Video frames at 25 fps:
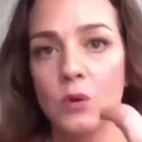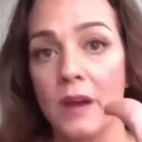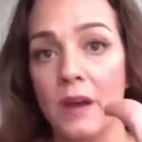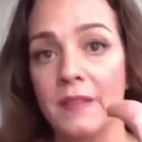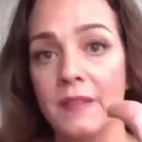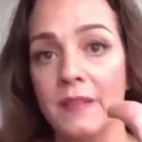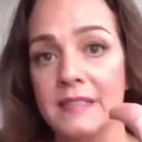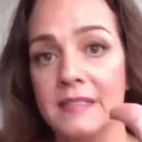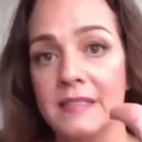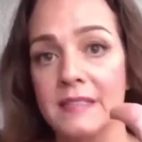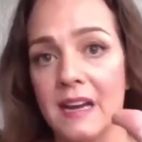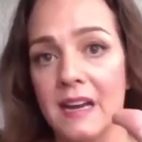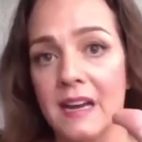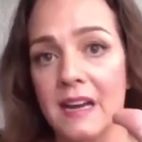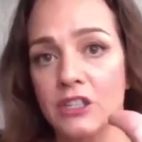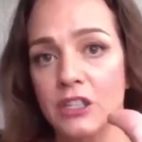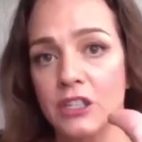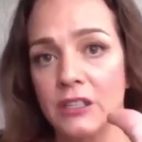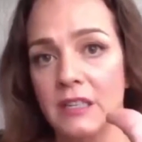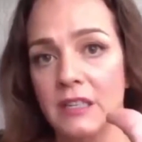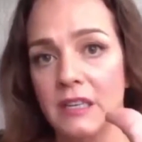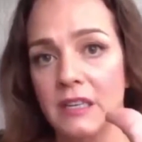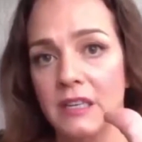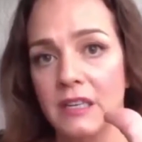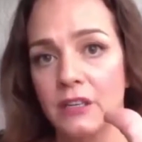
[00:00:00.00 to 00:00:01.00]
one that's
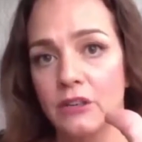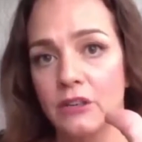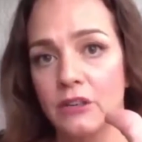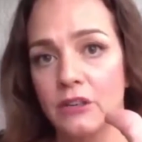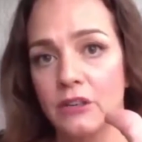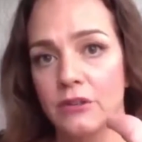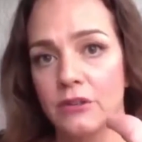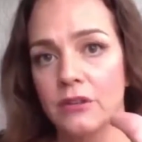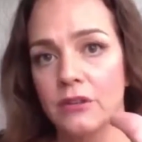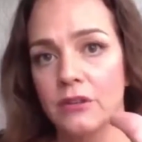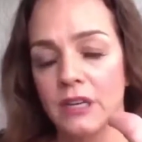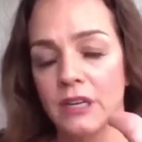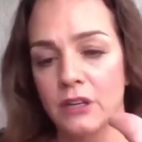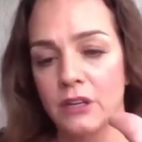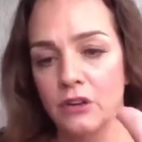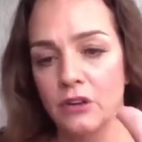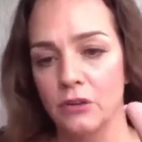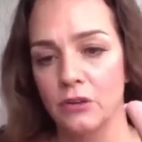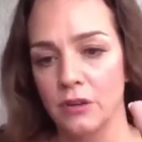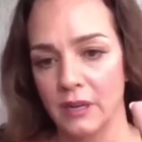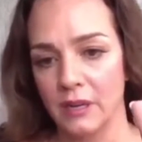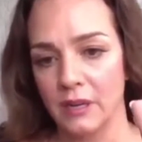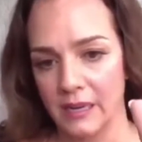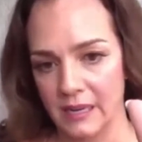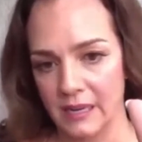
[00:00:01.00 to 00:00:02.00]
actually in
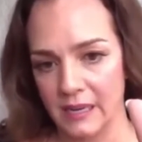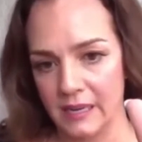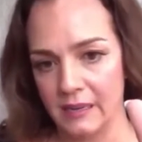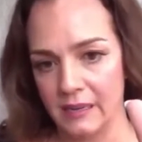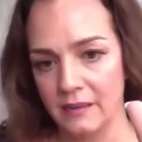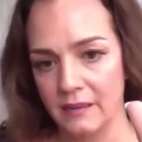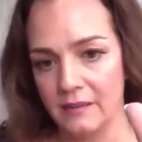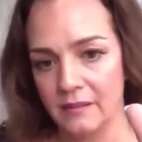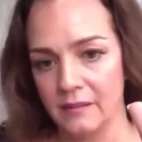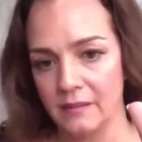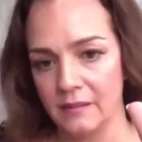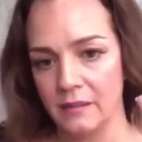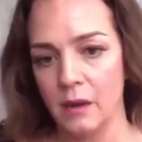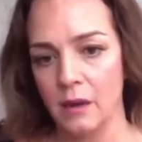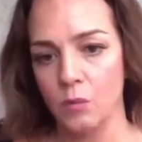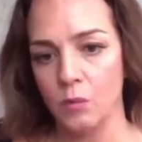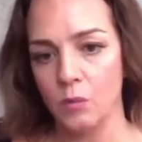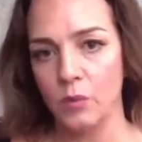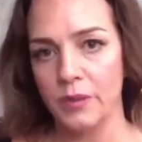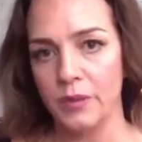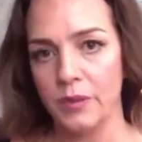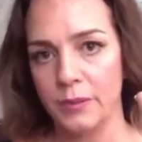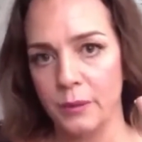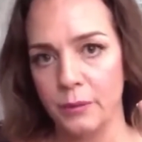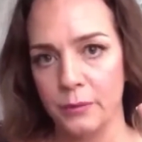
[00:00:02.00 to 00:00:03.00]
your kit
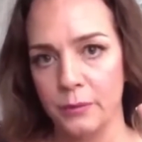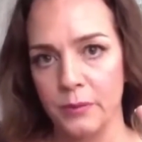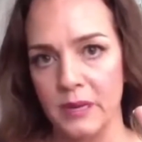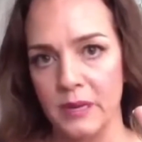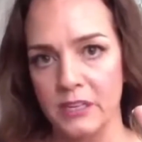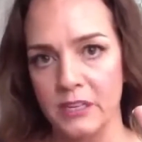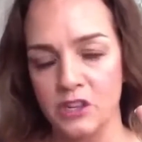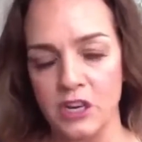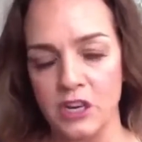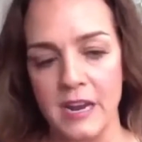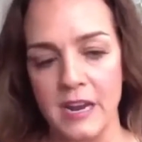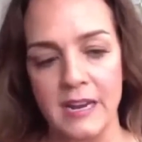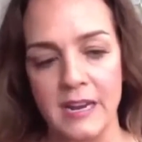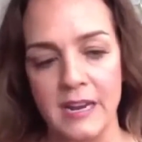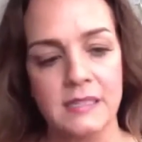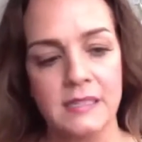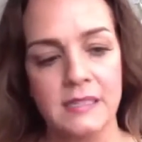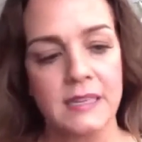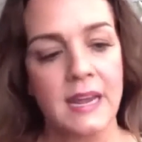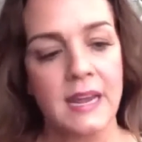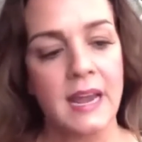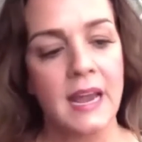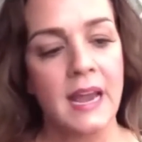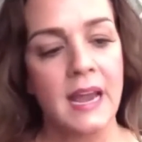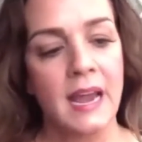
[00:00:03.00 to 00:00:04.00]
with the 3 shades.
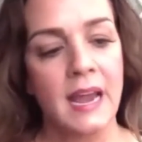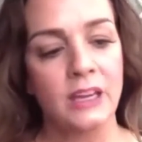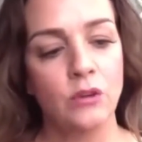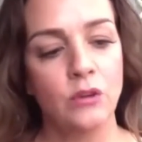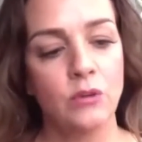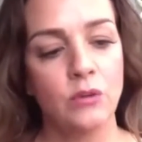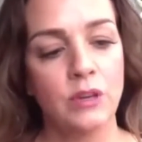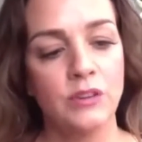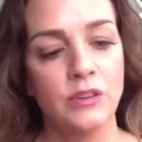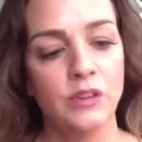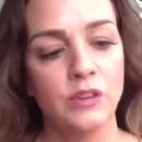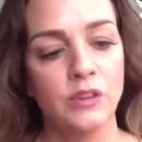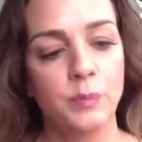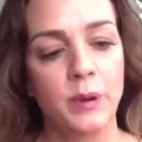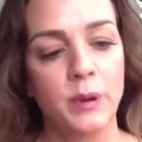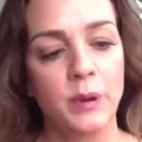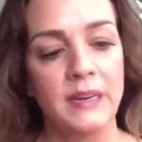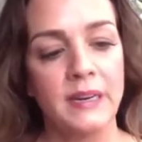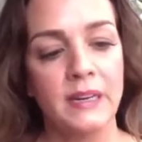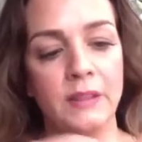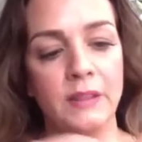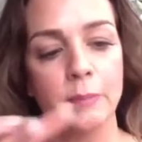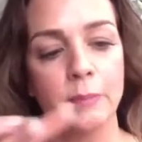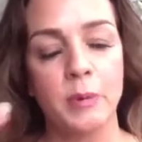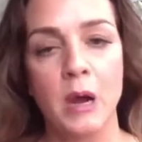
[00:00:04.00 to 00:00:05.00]
You can spray
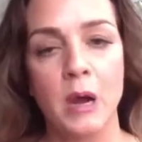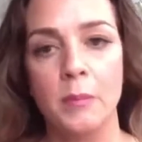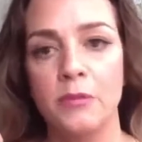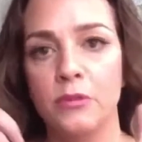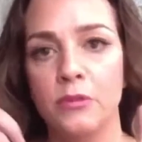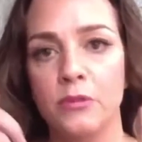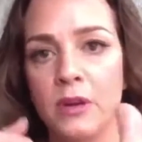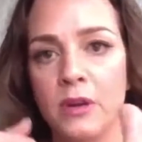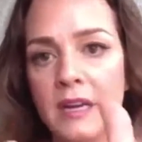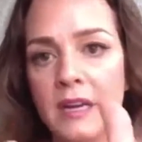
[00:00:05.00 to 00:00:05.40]
it in the palm of your